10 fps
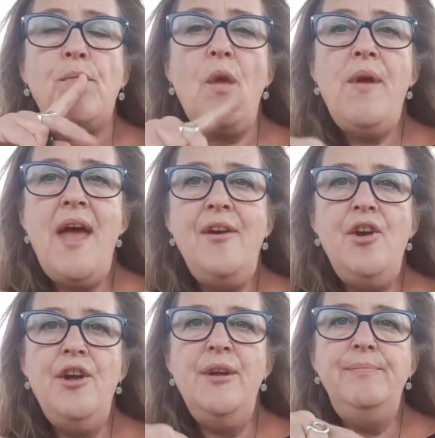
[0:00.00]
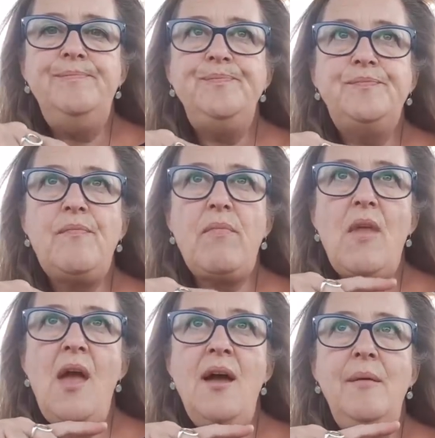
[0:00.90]
we had her
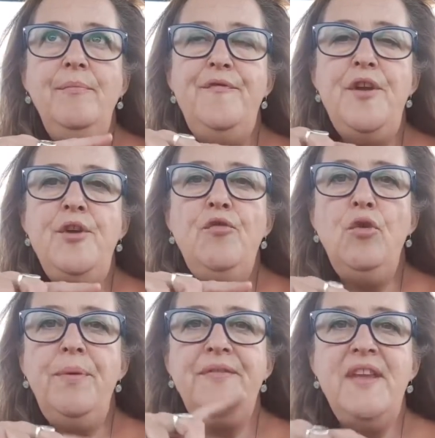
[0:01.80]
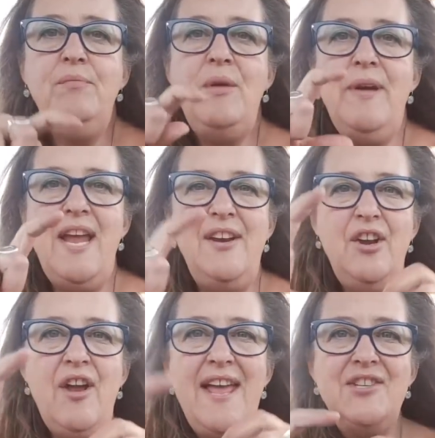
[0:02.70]
funeral, but then when we had
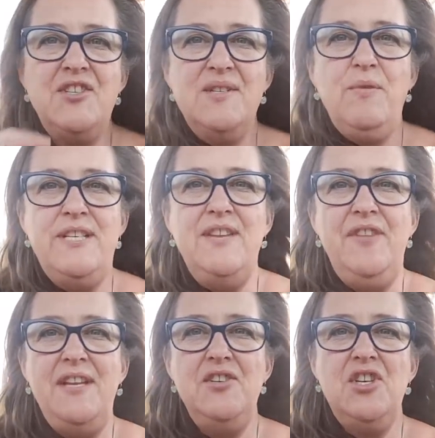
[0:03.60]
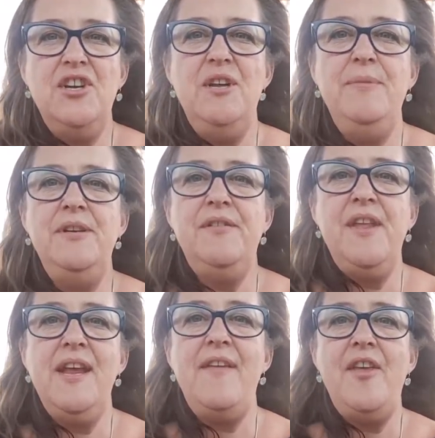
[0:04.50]
her ashes, we did the interment
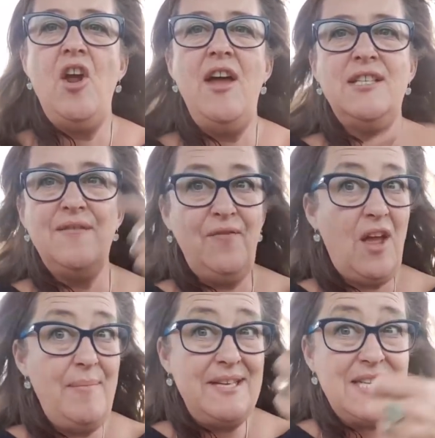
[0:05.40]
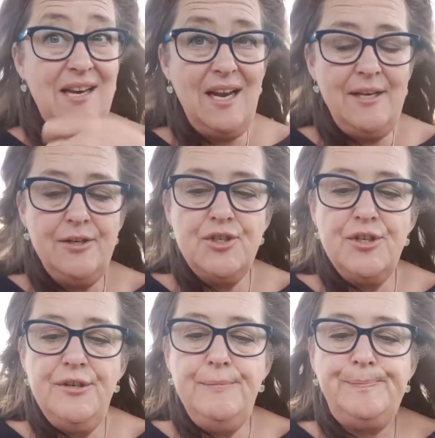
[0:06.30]
thing. And then I had to fly back to Adelaide and
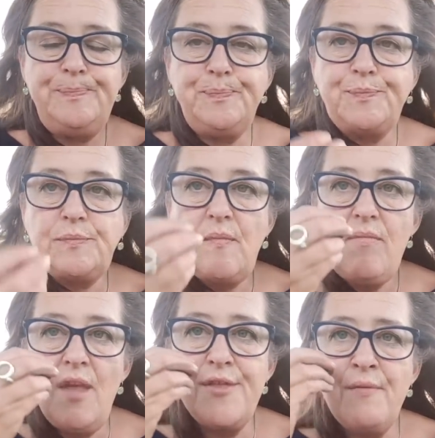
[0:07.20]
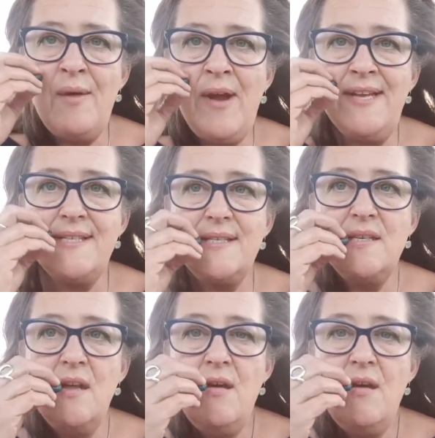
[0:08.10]
do 3 weeks